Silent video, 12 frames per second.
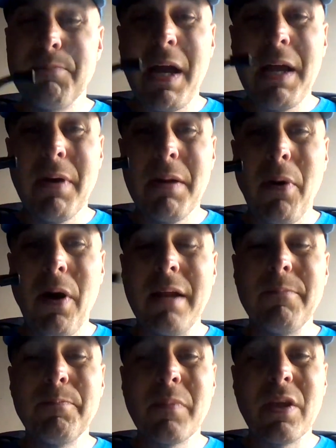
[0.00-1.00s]
pipe I
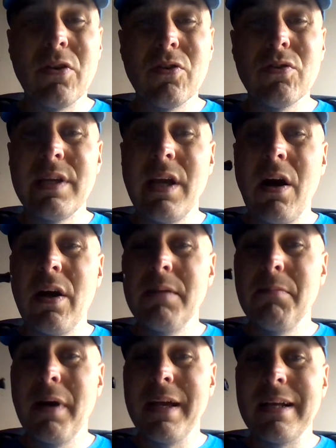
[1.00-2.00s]
bought early on
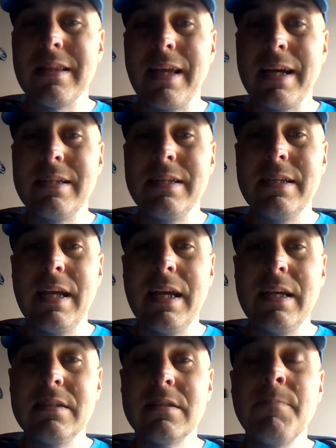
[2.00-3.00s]
in my collecting
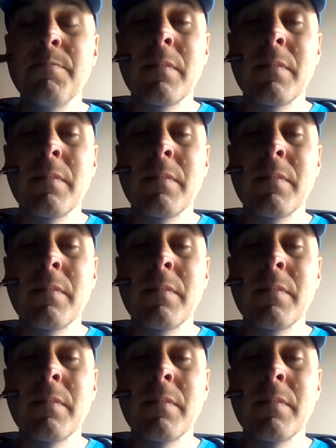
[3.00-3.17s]
days,